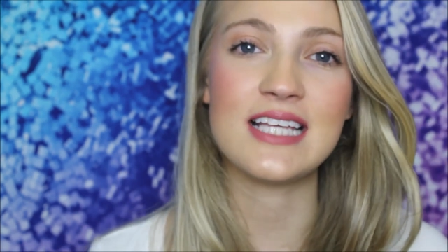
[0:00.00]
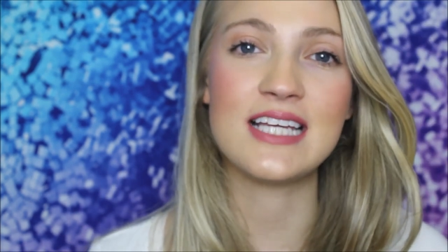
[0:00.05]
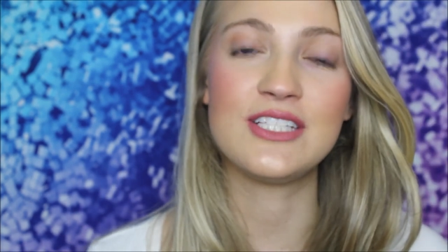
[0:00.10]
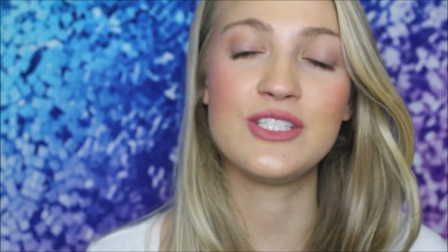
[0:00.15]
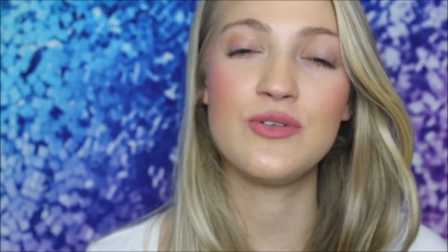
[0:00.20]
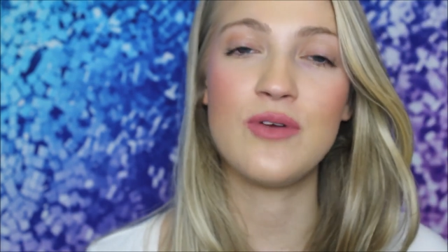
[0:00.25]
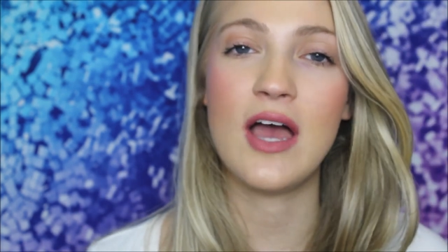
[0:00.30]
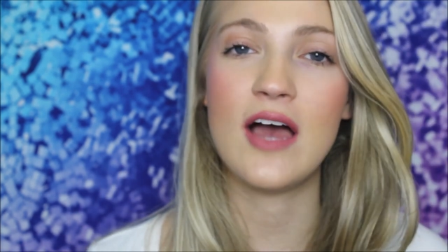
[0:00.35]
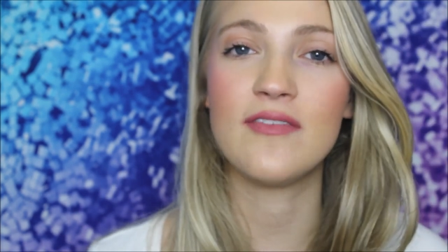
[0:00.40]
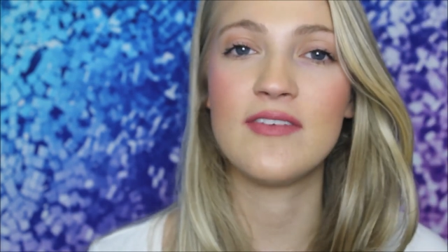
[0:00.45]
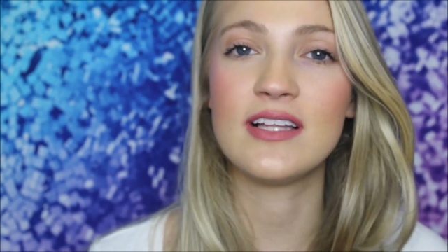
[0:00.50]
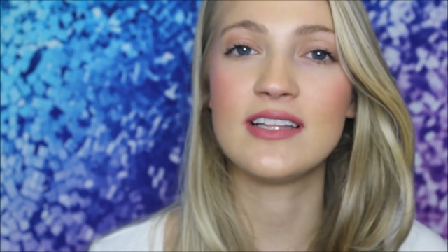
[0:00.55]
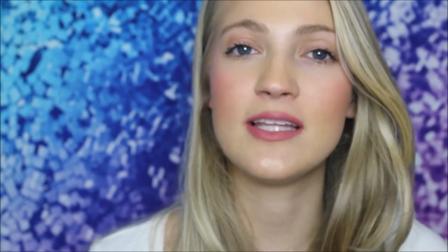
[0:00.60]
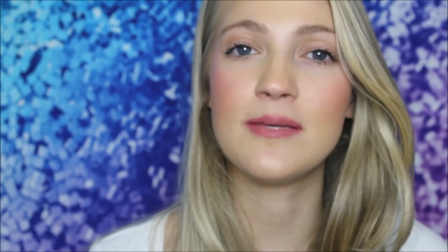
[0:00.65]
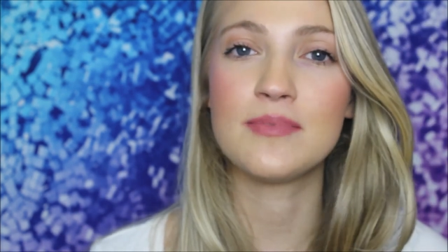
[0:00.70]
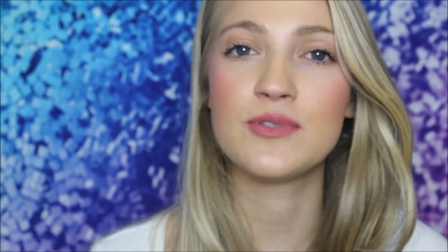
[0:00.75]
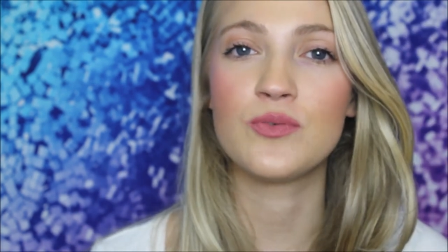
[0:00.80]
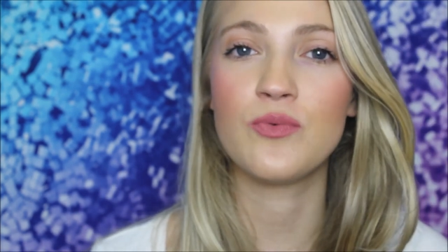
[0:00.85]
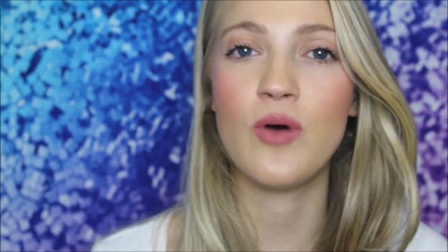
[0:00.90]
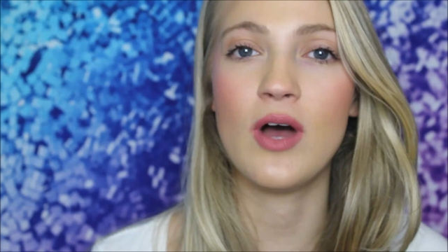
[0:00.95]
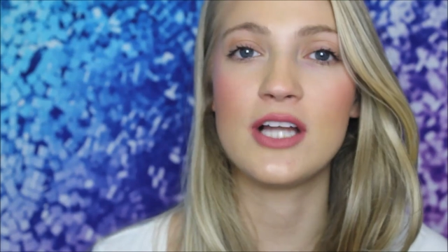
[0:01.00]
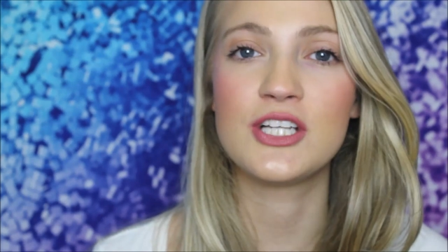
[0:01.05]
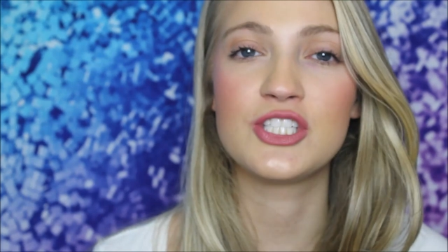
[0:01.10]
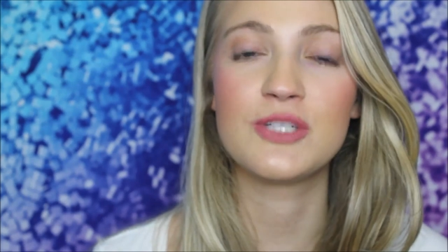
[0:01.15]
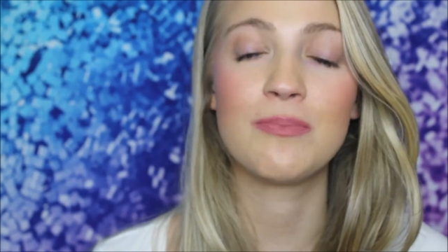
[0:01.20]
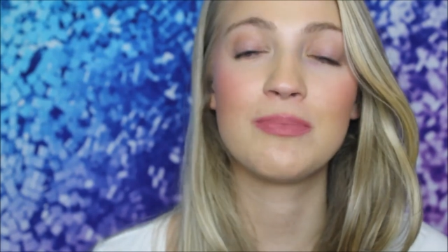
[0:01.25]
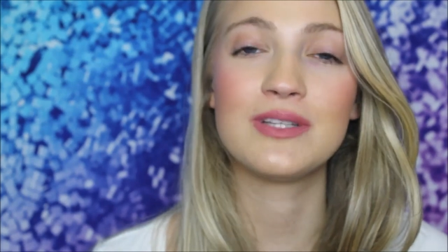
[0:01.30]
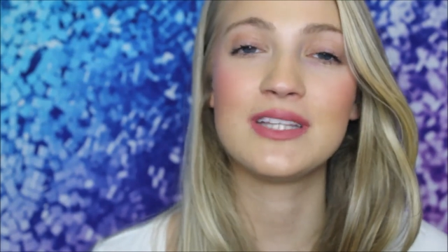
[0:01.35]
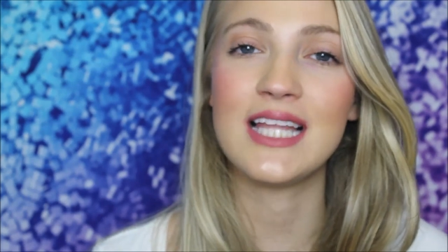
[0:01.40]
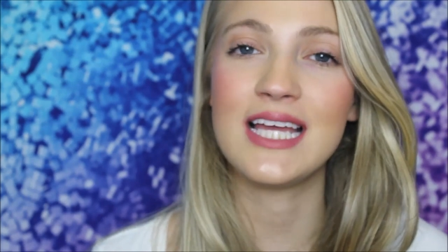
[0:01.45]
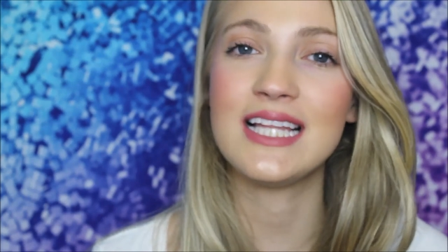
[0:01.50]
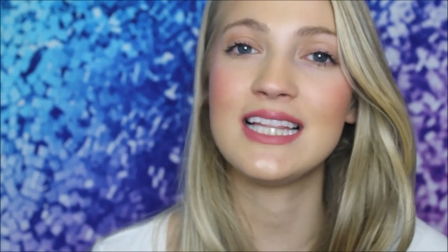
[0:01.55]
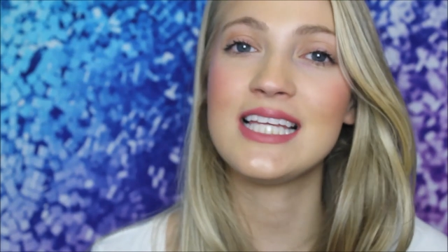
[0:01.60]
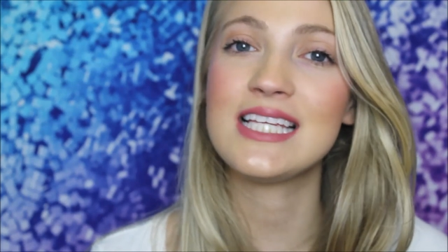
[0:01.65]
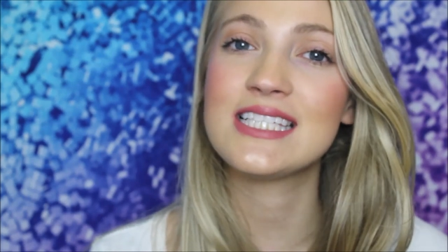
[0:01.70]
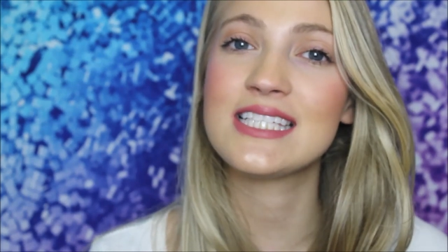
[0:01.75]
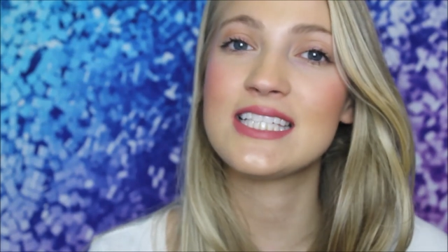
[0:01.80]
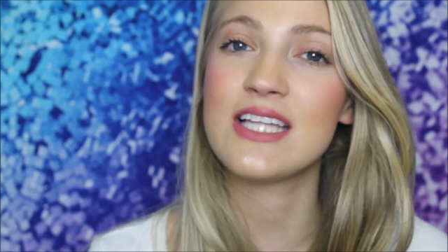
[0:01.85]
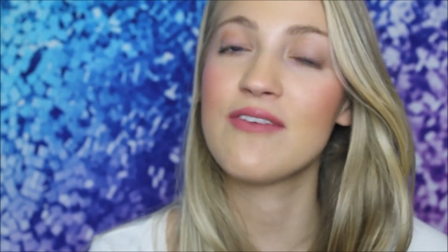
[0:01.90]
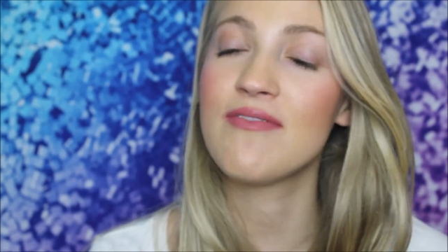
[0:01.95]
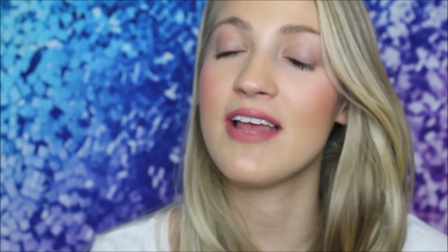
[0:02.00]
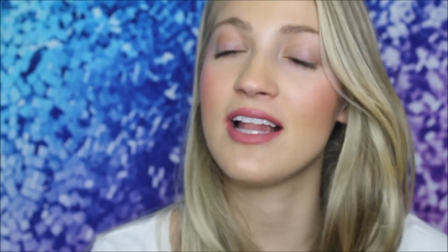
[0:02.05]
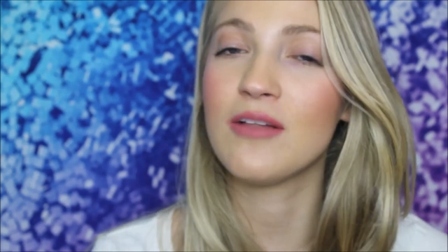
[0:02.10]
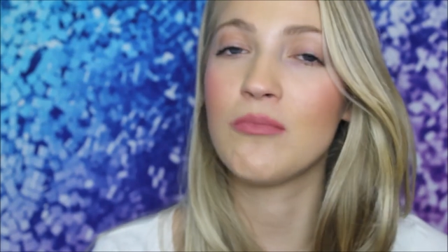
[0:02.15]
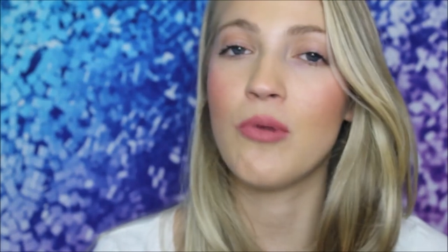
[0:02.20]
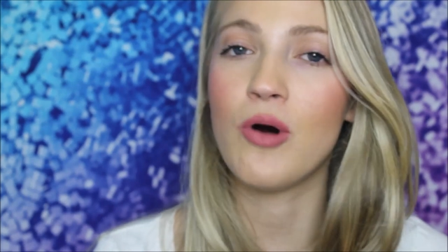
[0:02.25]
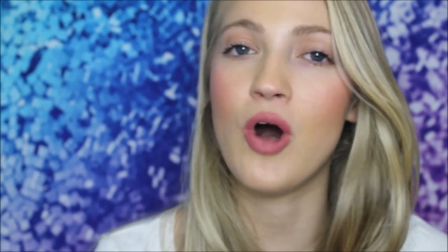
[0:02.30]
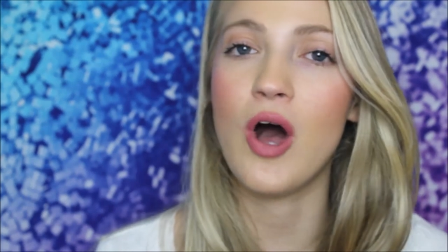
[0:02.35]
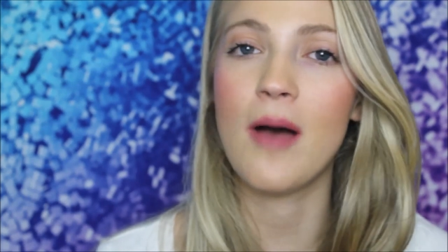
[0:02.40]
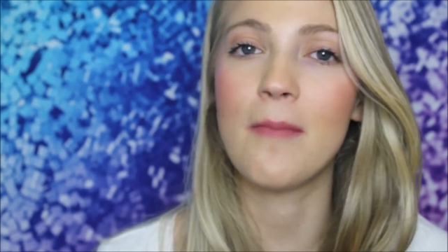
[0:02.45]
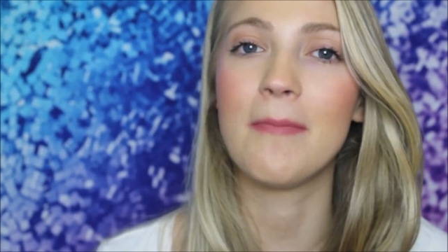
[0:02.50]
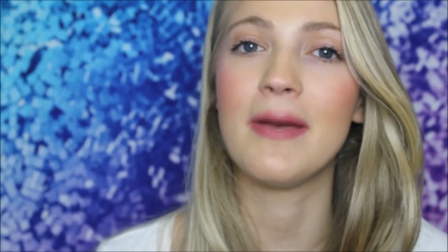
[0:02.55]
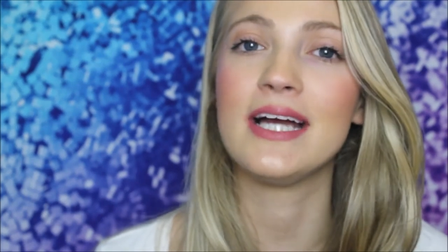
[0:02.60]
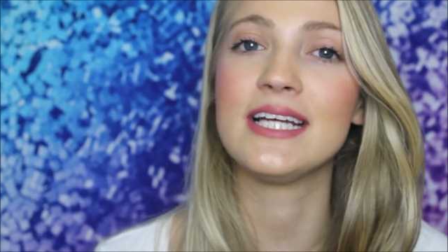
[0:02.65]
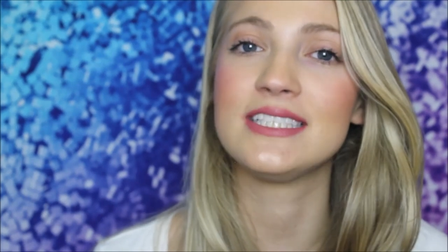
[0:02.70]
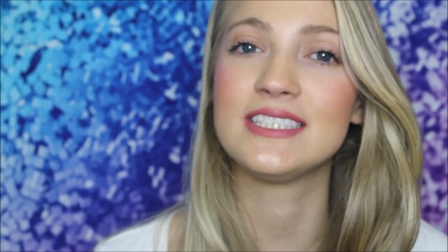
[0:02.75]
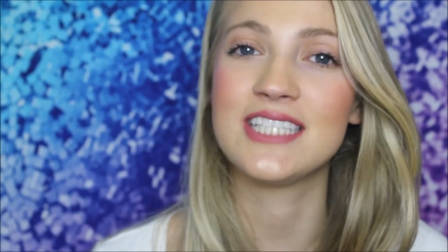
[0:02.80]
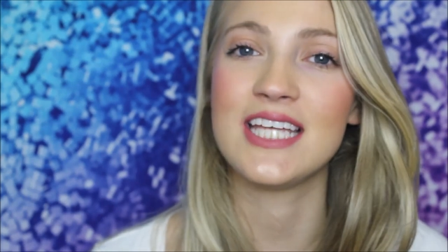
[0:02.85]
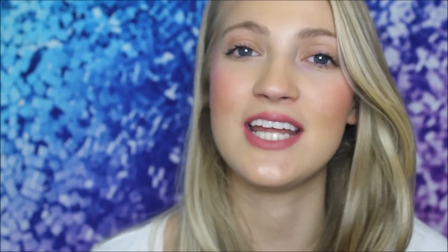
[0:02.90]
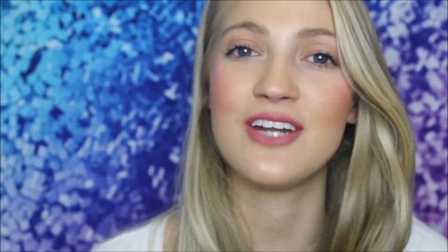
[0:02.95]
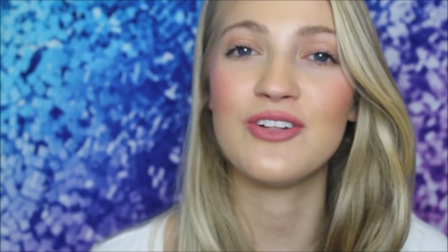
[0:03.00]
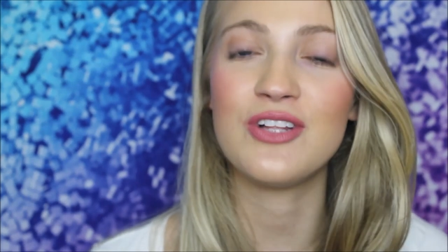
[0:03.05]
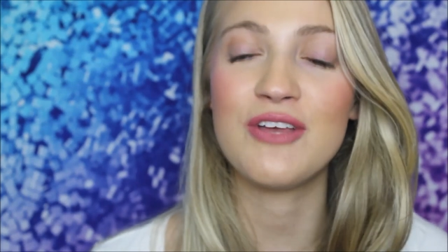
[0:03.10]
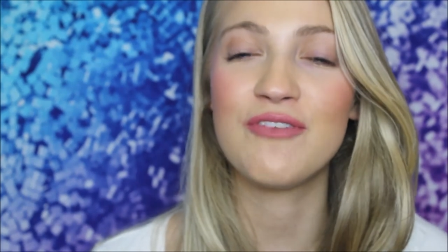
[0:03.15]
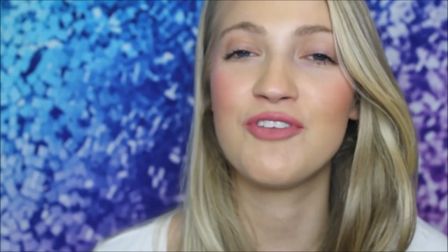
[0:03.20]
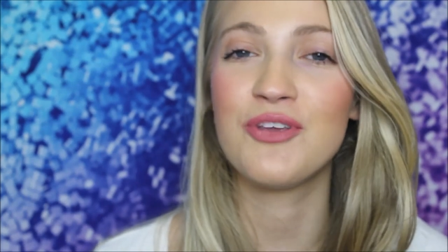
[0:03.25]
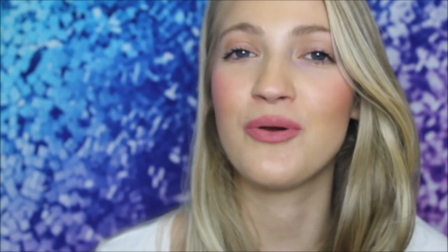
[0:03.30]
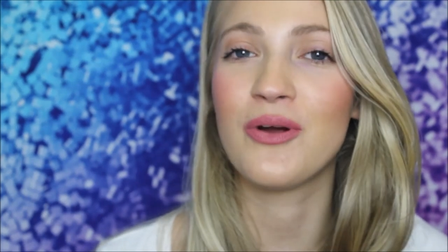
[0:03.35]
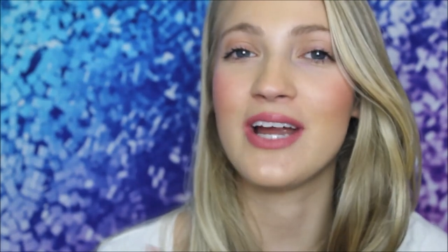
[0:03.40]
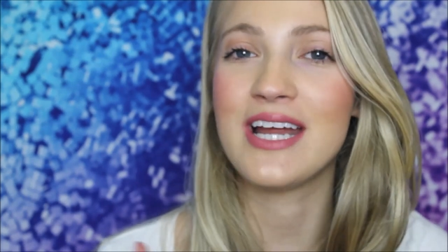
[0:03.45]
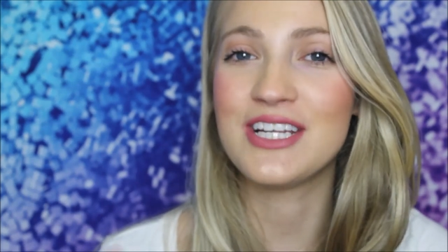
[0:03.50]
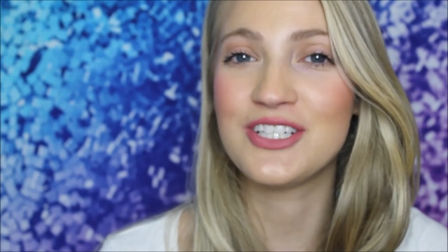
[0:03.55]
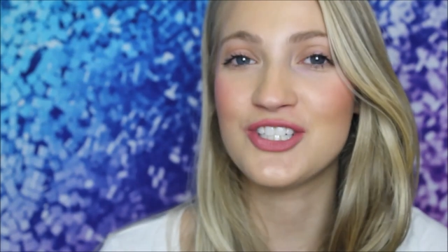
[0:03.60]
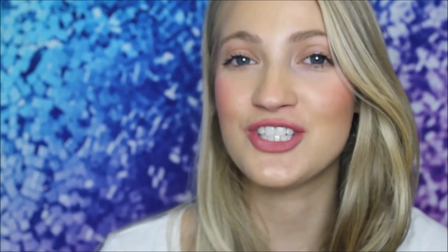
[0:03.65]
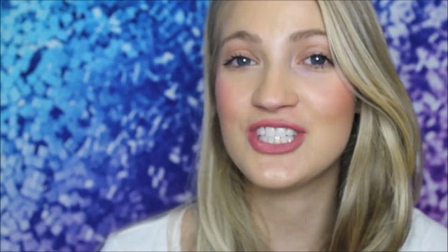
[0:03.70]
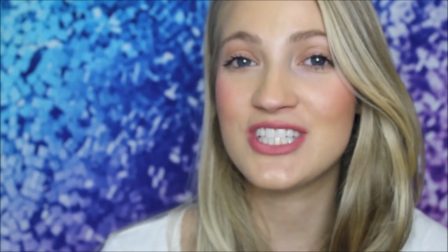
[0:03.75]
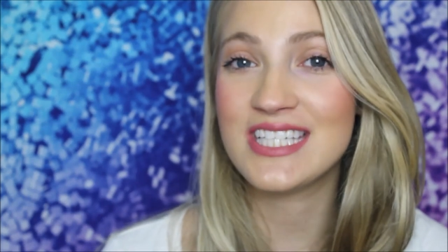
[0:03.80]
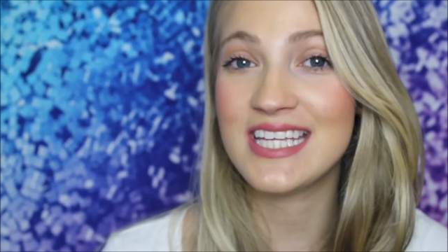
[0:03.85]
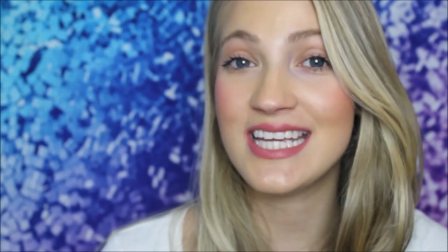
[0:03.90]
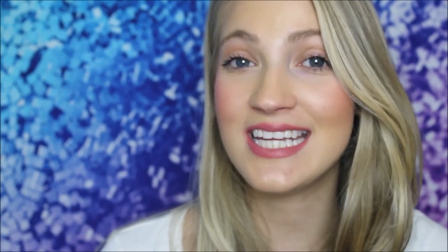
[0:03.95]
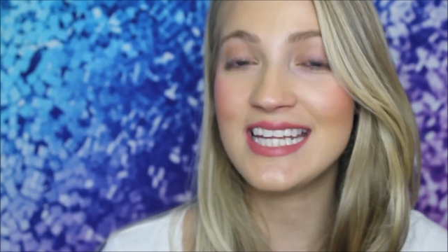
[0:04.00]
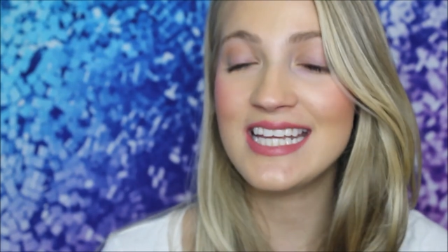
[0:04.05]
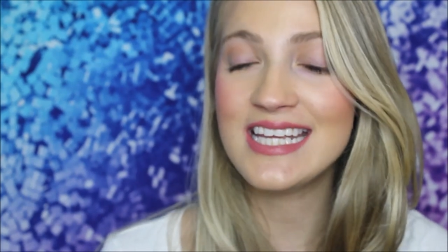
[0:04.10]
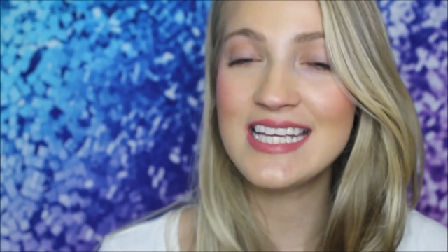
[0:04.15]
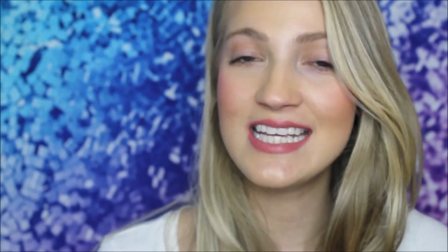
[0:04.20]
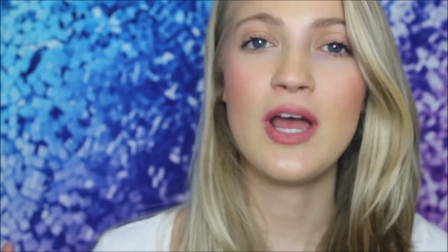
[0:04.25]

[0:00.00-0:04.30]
I do have a lip swatch playlist available on my channel if you are interested.